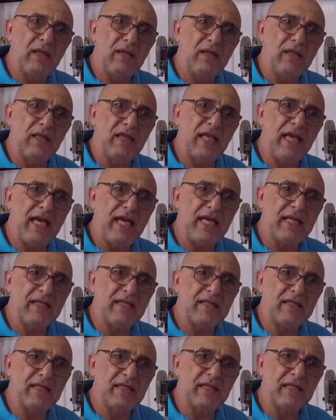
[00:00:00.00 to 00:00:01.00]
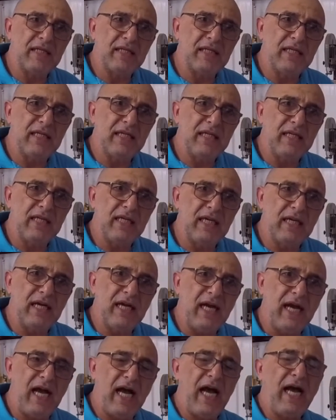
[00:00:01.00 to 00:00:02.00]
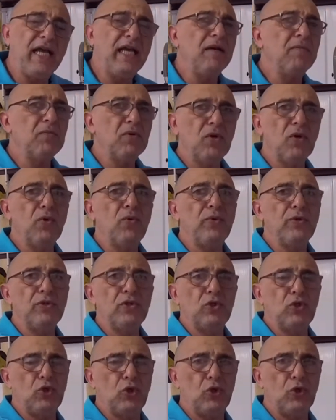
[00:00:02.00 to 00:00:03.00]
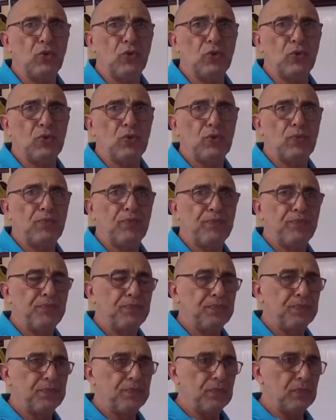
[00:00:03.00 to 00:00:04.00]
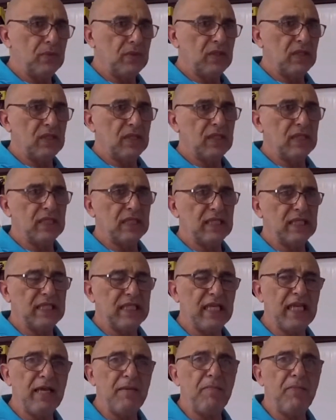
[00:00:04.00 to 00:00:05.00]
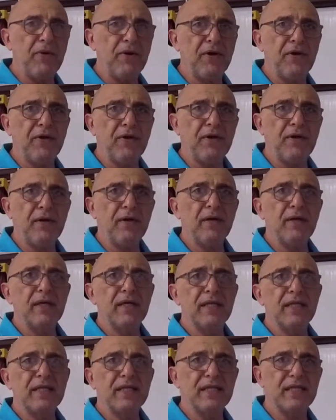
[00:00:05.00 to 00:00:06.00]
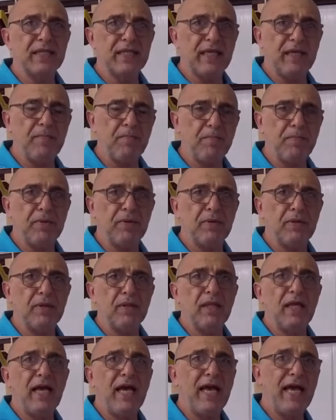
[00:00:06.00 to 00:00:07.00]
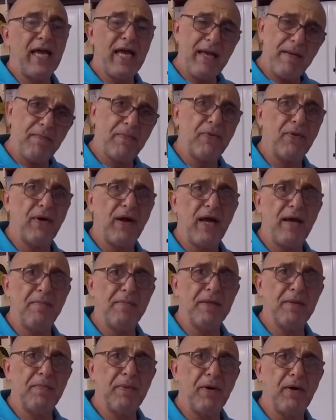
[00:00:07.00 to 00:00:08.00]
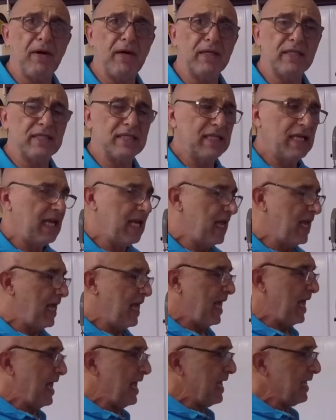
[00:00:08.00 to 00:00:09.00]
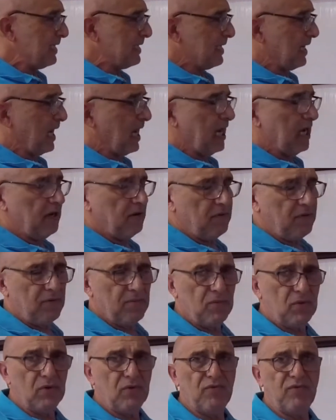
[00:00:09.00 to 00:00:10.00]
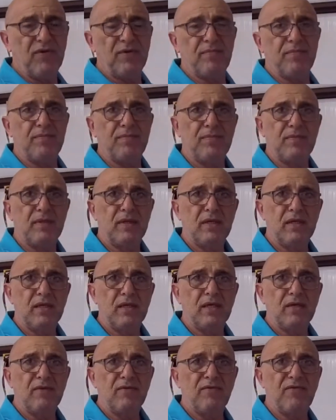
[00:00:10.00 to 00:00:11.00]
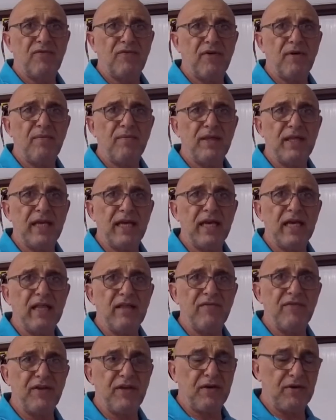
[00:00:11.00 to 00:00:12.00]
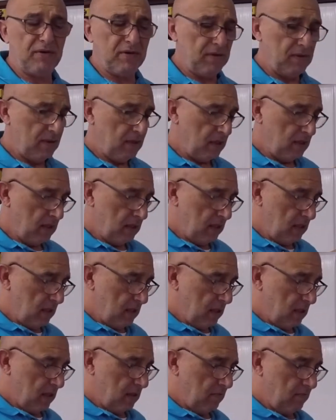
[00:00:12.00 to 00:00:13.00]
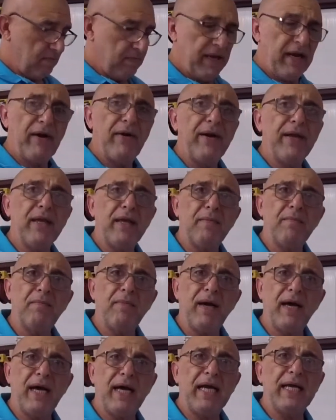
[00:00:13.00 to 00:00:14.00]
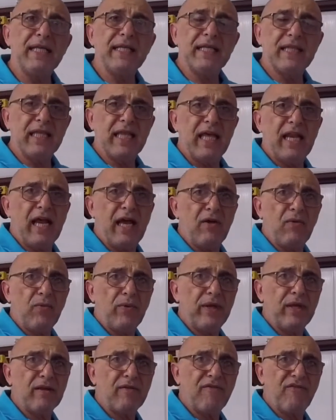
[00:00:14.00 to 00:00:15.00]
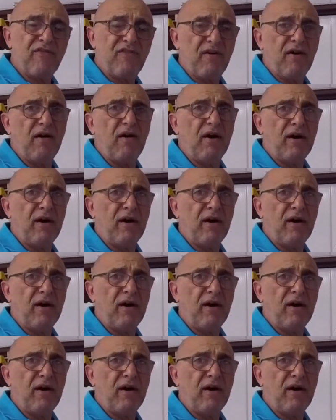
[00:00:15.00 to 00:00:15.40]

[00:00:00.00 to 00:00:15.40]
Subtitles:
that I am going to deburr, dimple, and prime the parts as I remove them from the elevator, bearing in mind that I read far